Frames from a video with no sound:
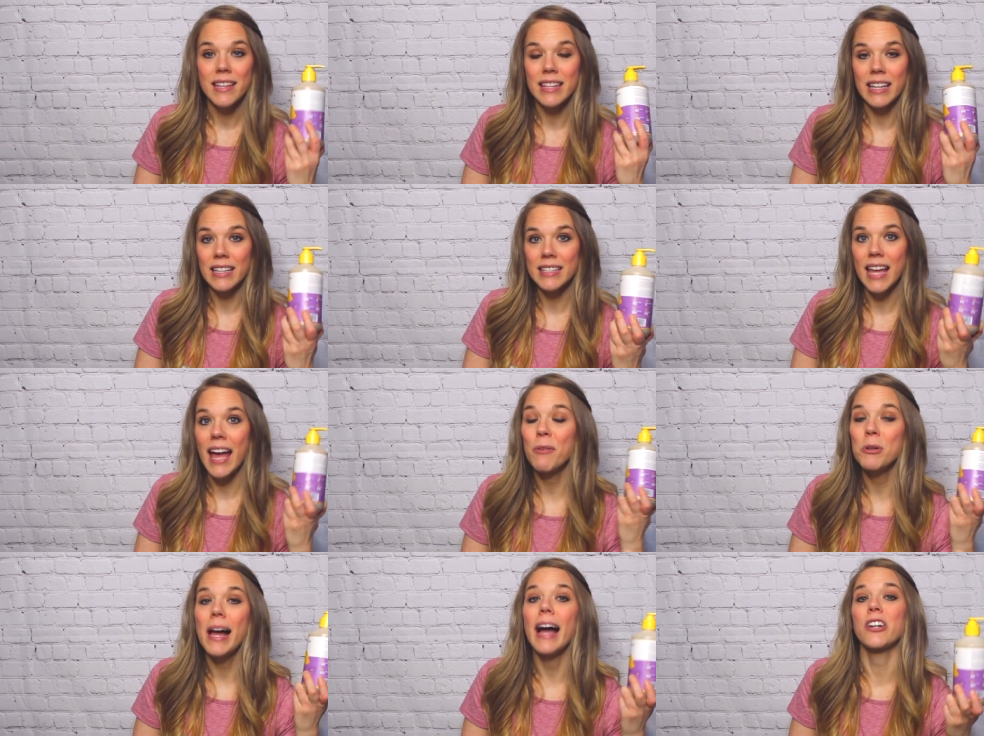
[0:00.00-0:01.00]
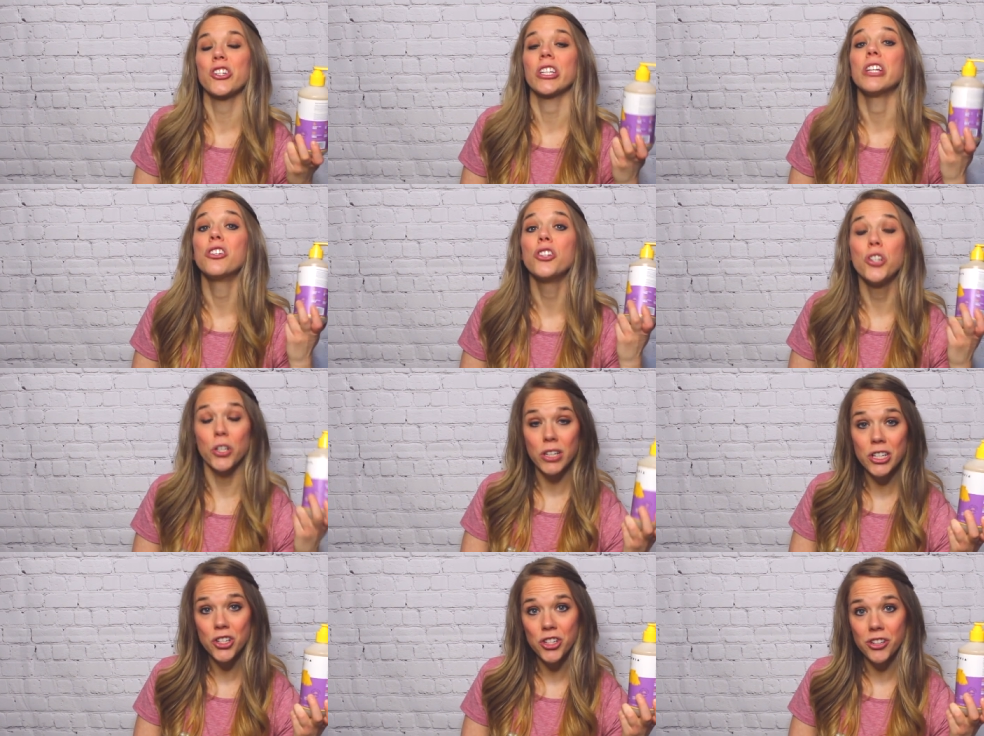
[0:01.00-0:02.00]
things that will actually
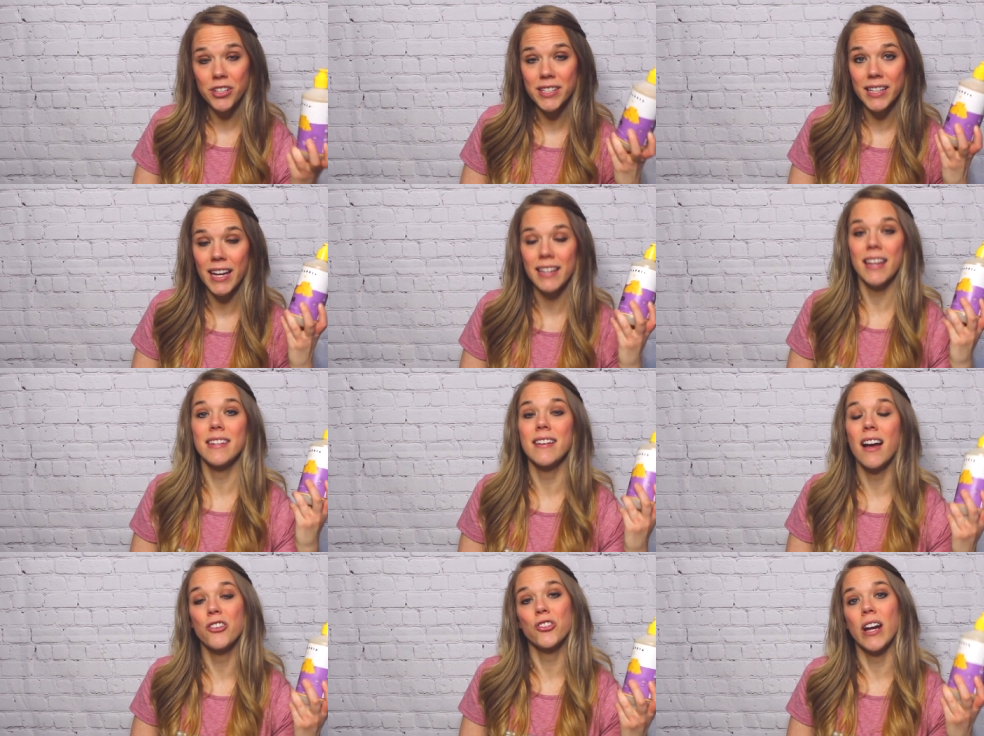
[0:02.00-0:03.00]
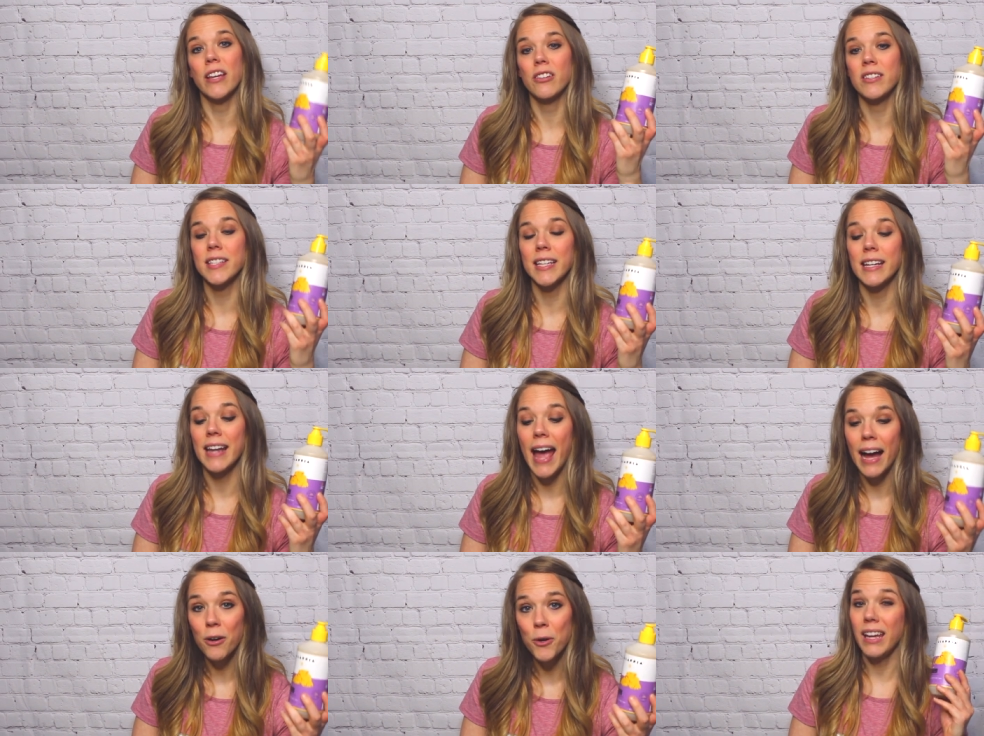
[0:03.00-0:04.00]
nourish their skin and not dry their skin
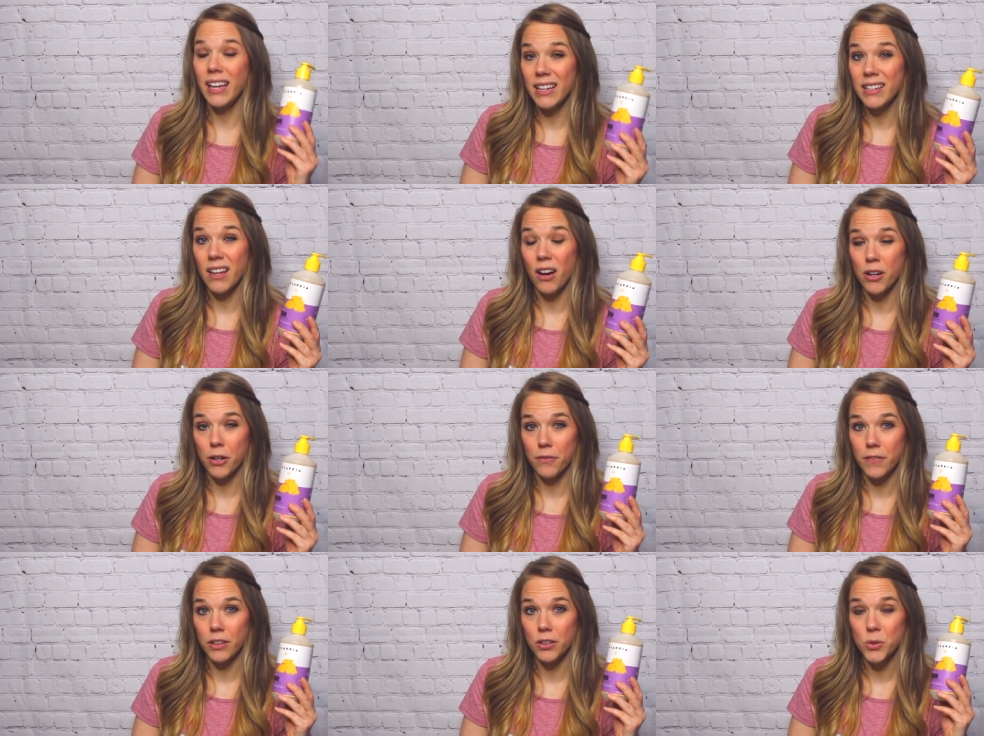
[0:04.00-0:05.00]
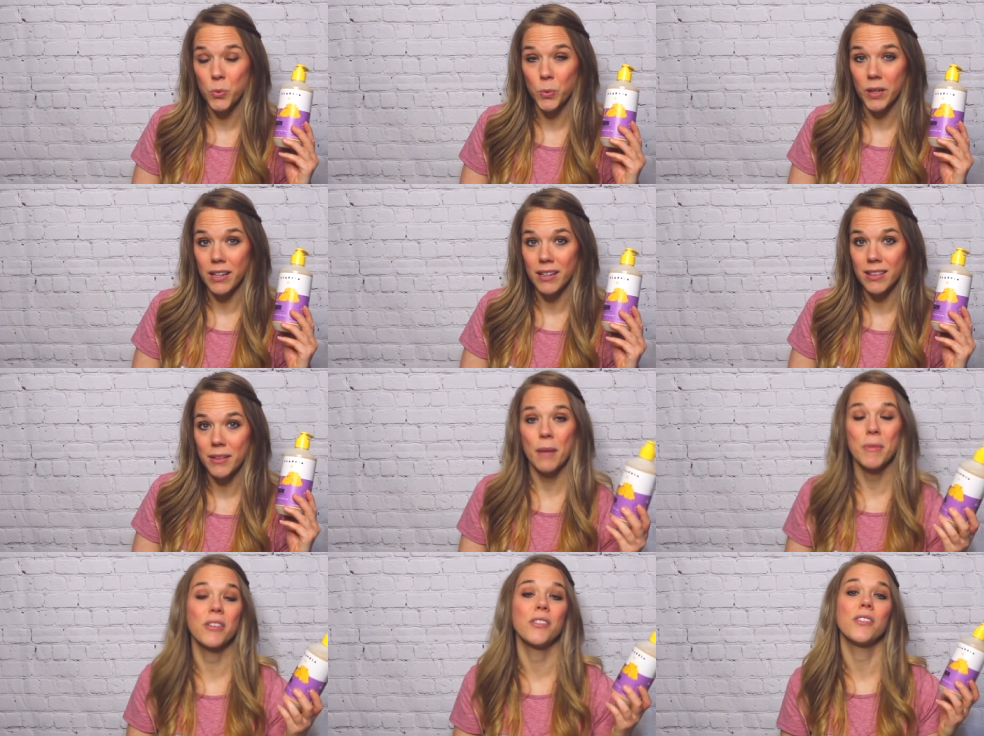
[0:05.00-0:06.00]
out and that aren't filled with
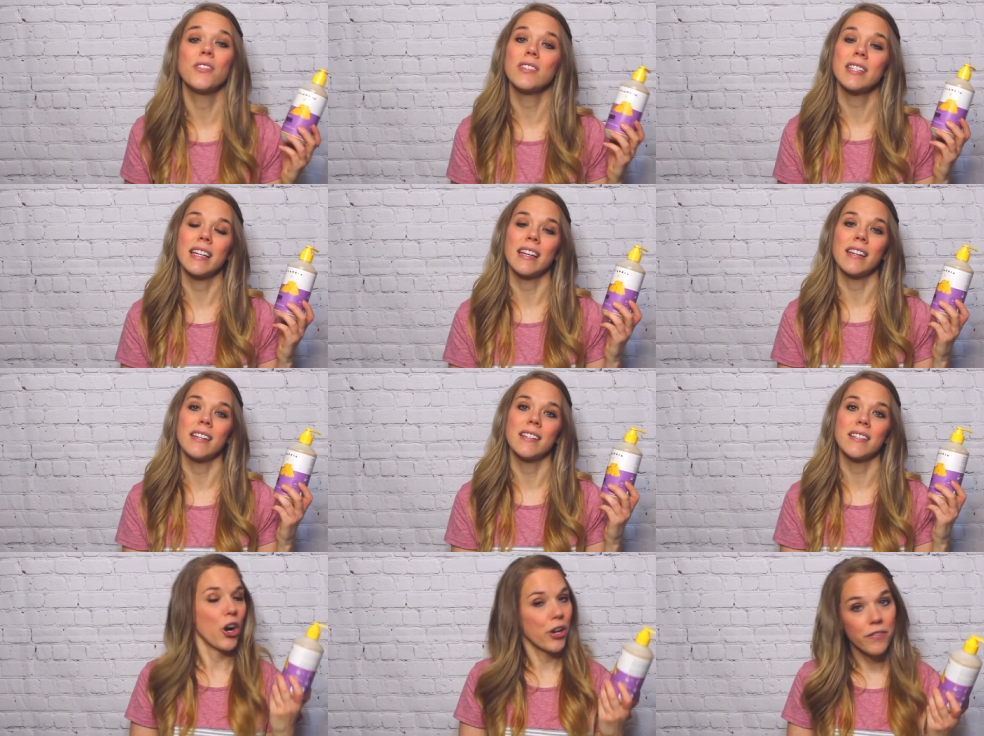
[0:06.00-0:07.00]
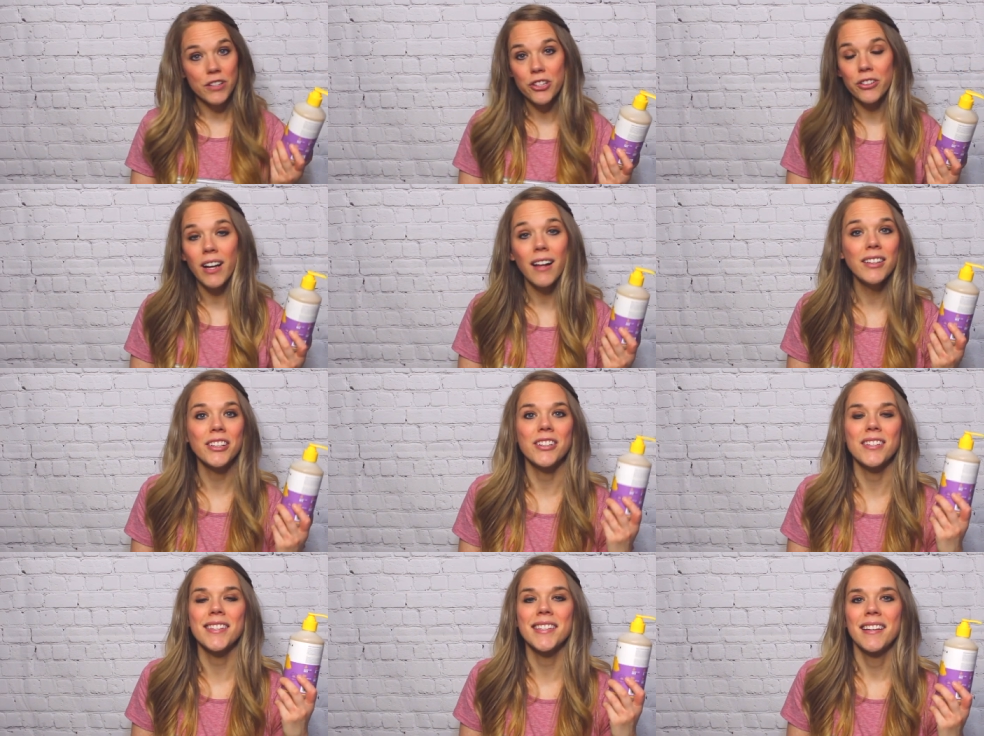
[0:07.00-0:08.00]
chemicals and artificial
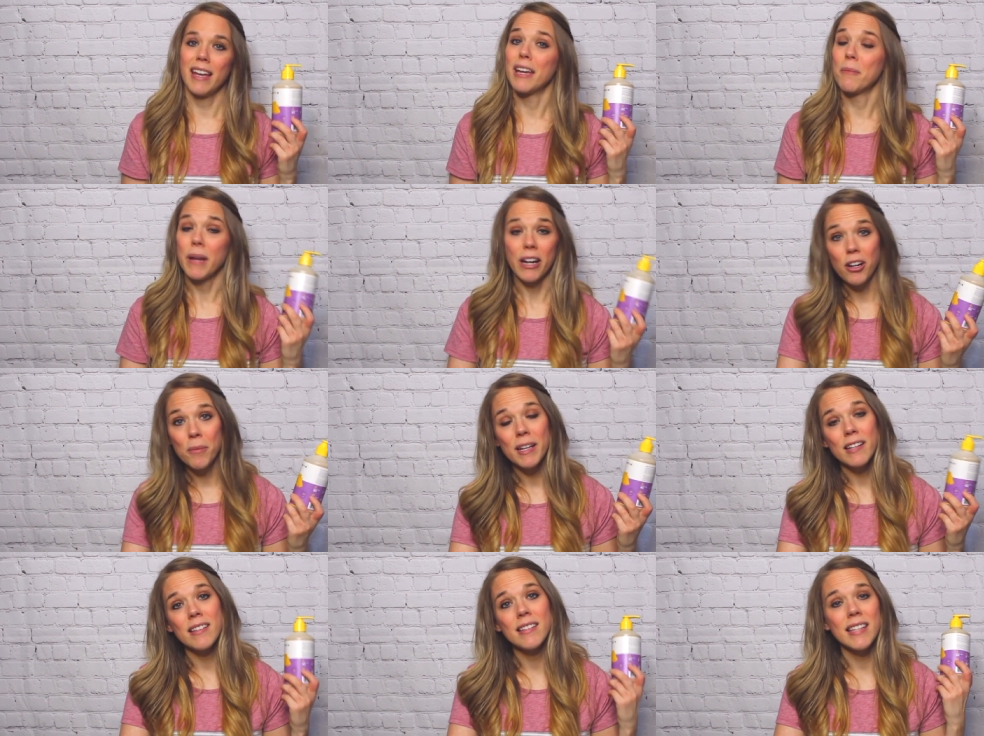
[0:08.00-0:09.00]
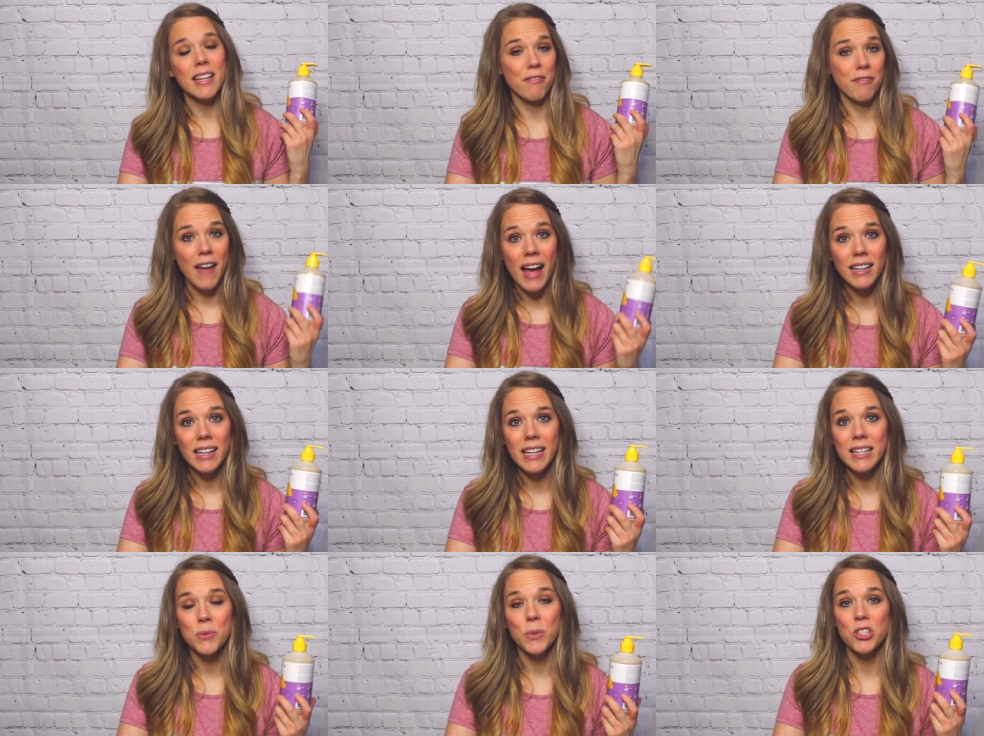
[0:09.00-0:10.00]
colors and parabens and
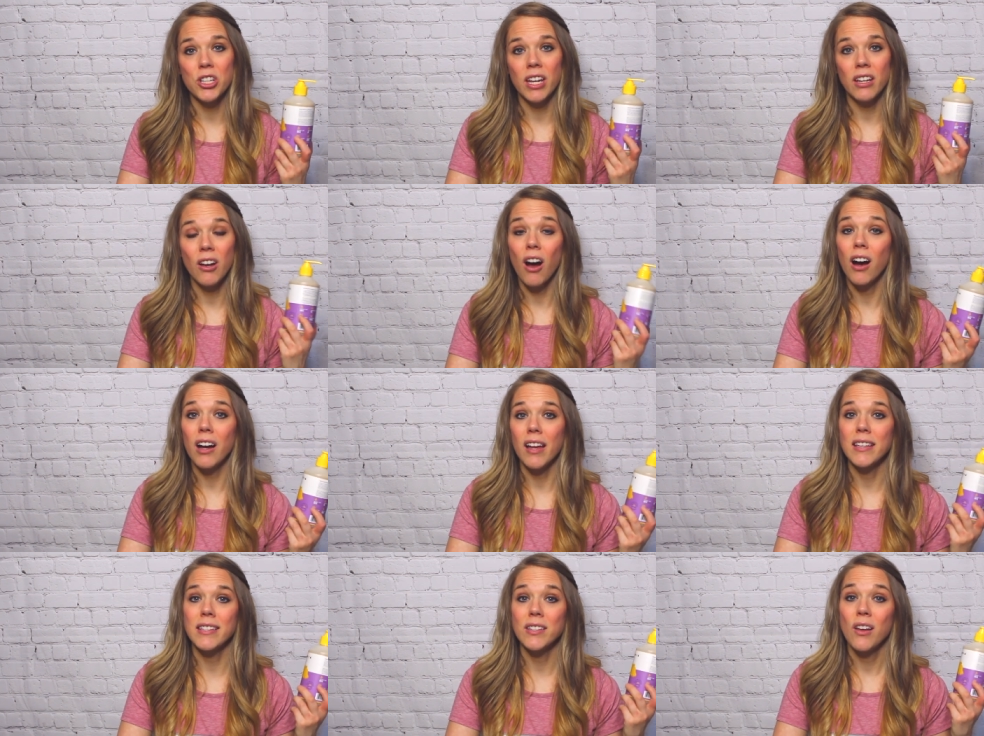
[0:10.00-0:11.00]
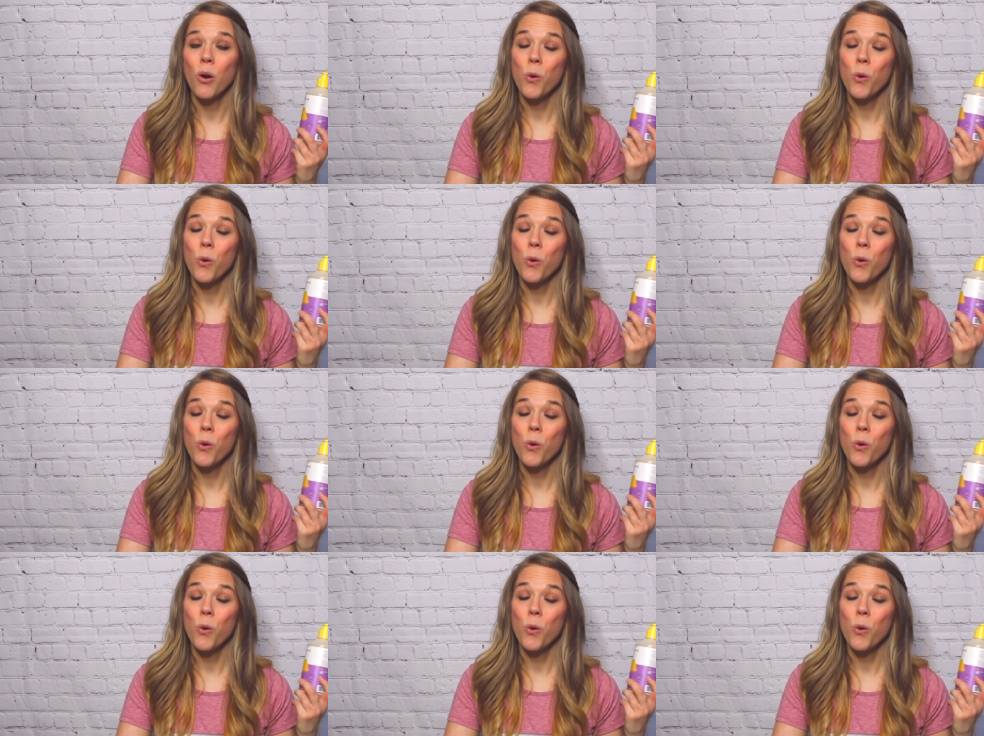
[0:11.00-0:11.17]
phthalates which can cause